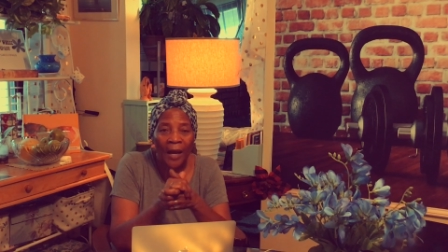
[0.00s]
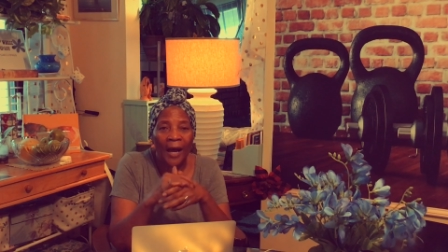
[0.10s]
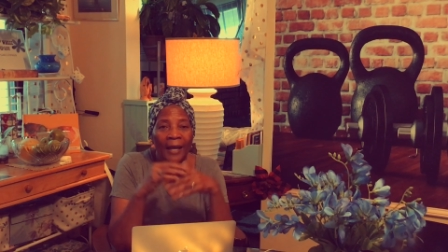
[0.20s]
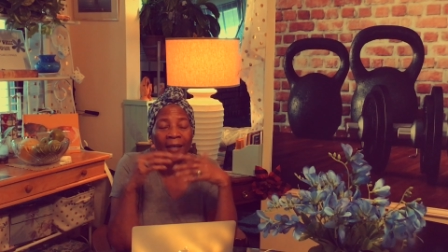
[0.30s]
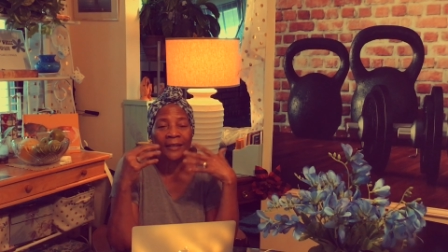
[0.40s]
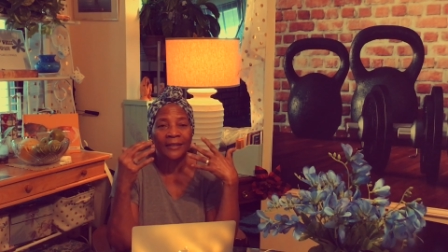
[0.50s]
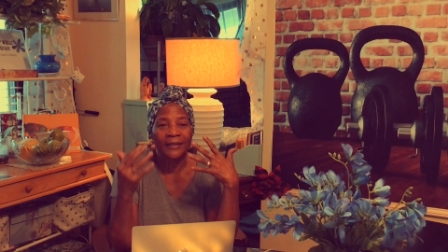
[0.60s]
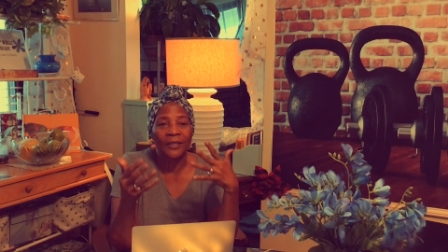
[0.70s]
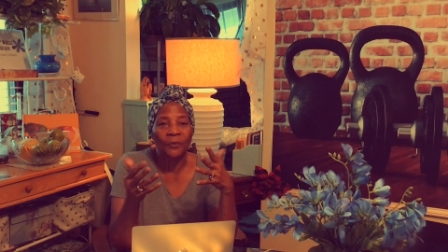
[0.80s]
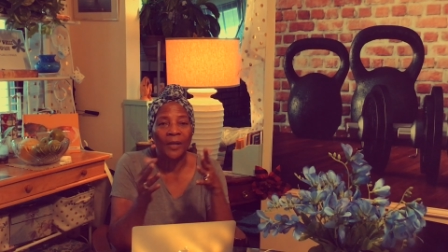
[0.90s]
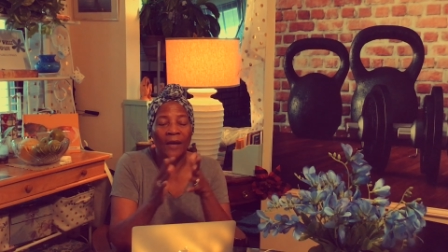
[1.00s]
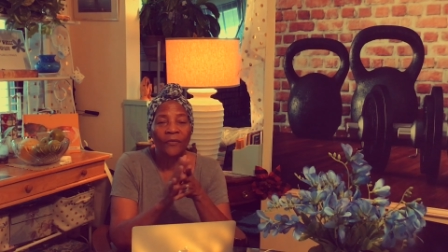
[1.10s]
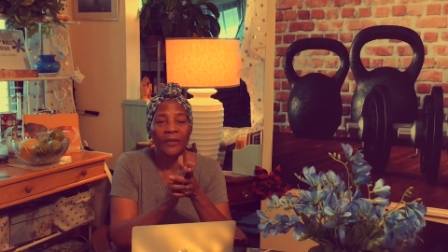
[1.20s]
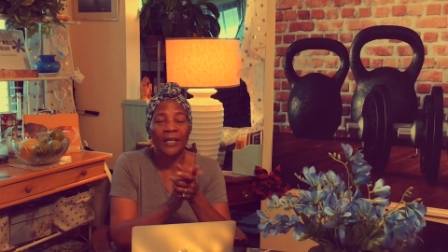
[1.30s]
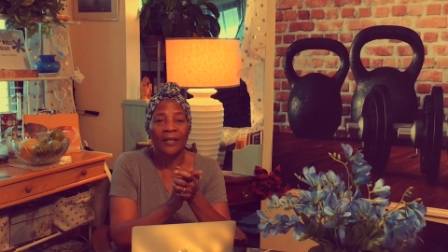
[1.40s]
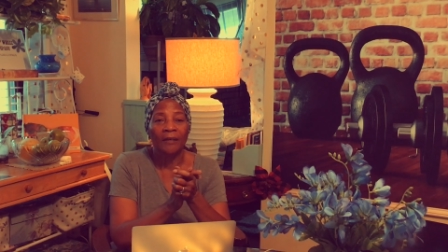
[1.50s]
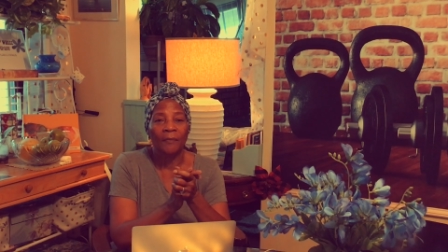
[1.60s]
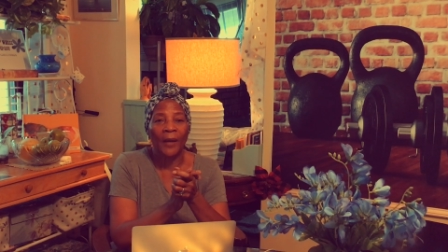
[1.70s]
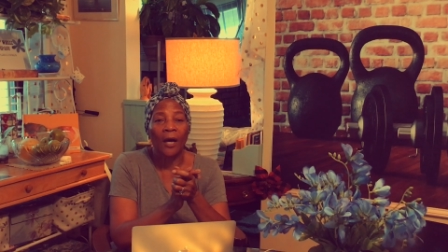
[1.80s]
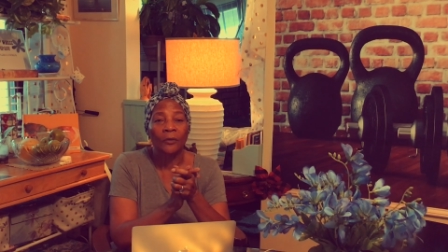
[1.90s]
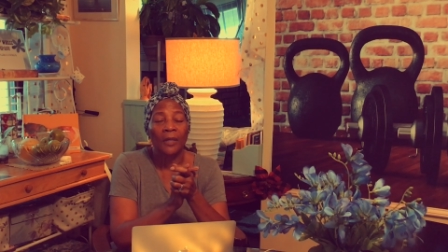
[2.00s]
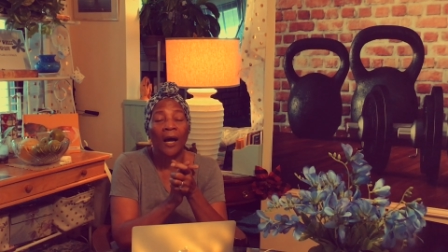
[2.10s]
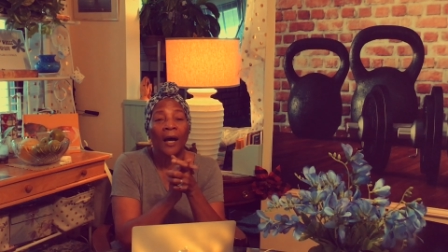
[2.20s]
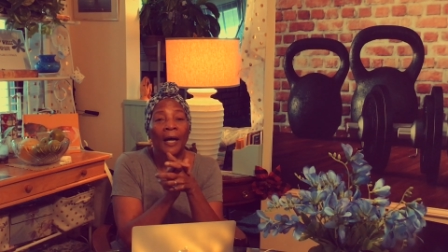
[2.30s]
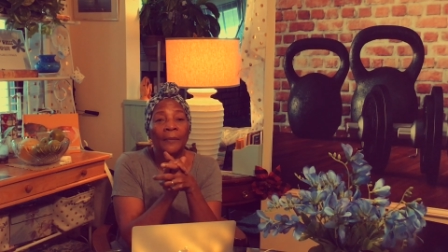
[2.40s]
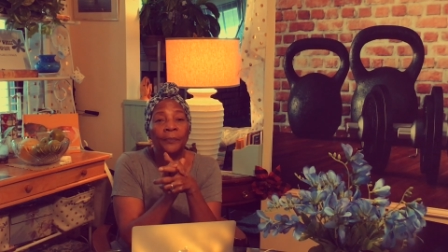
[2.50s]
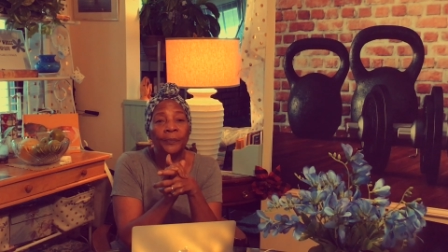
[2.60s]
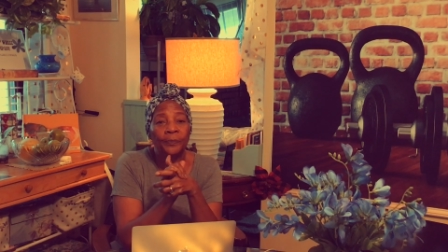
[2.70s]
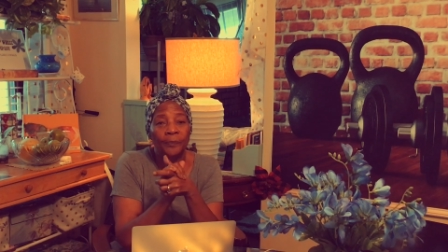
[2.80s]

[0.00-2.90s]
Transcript: I get a sense when I think about um,